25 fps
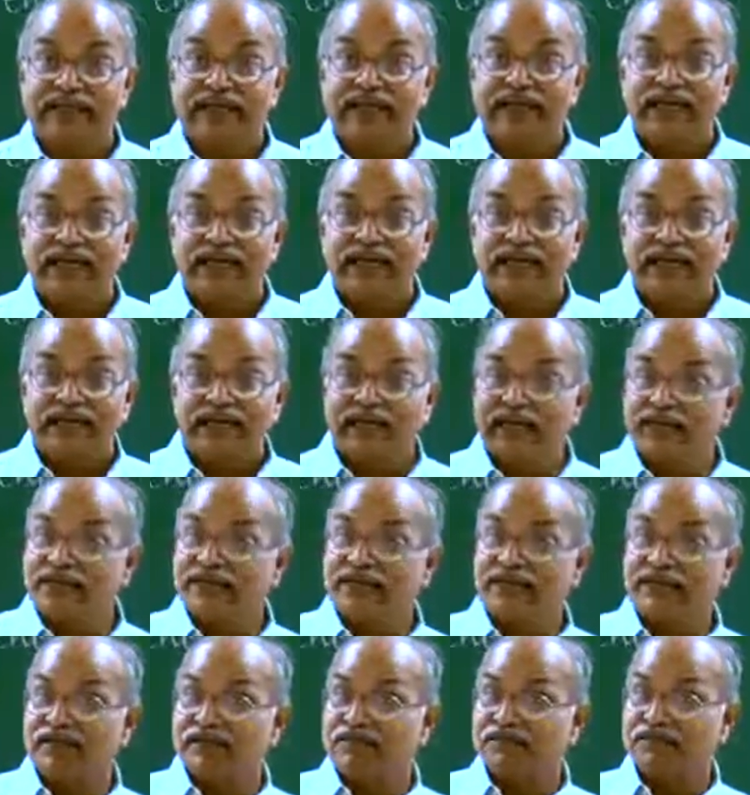And
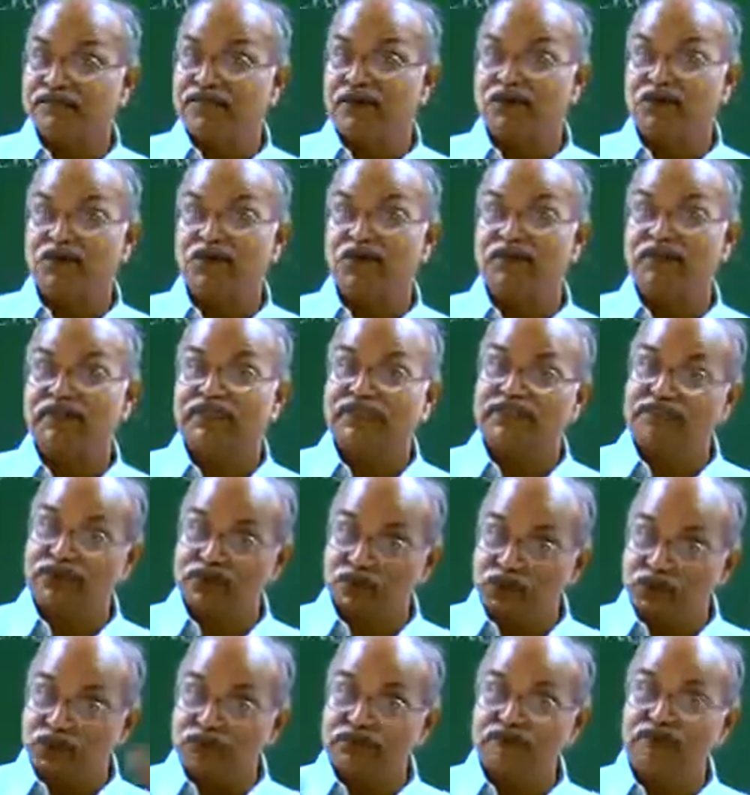that comes out with its
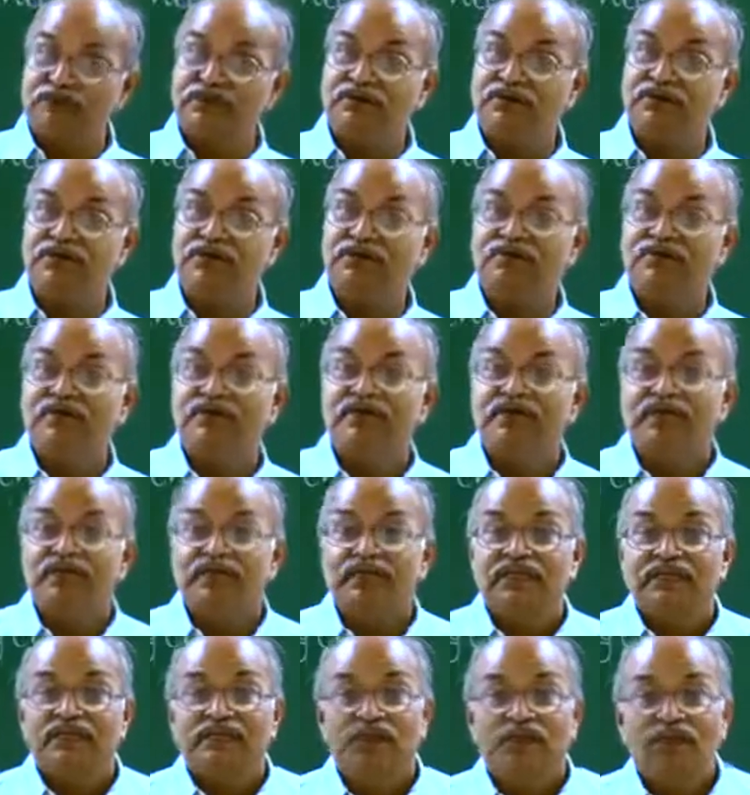own
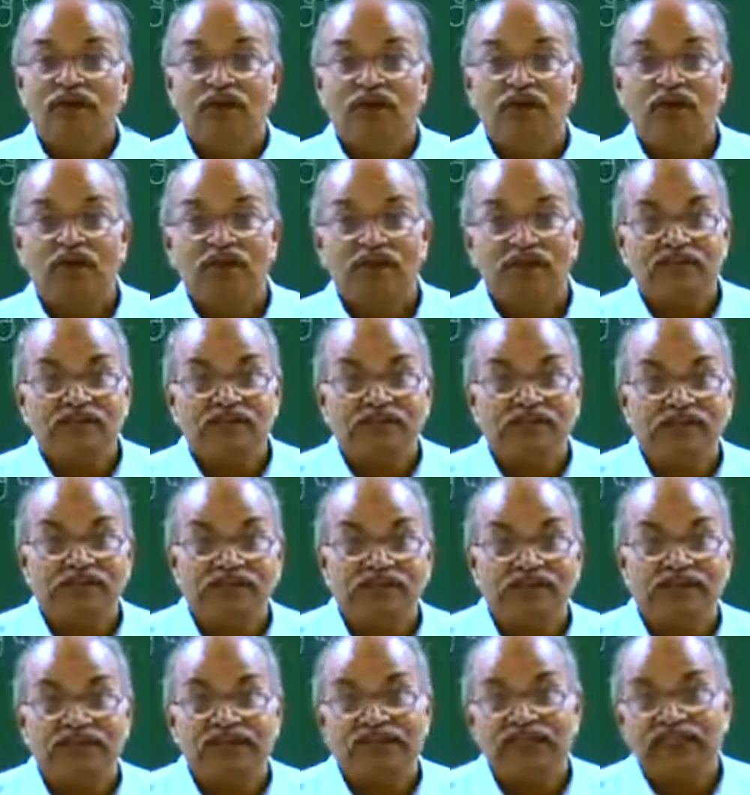laws
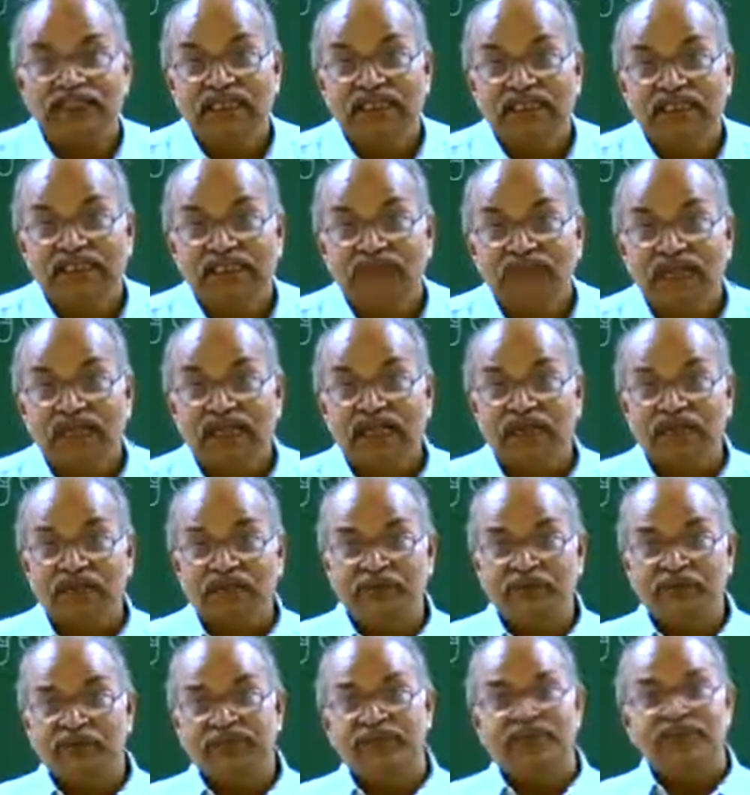of
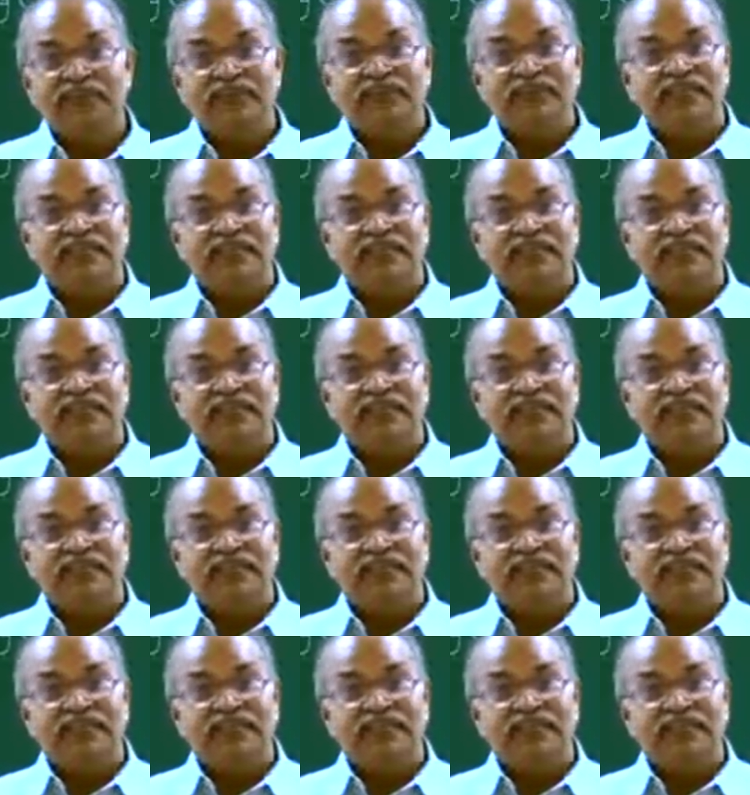electrodynamics.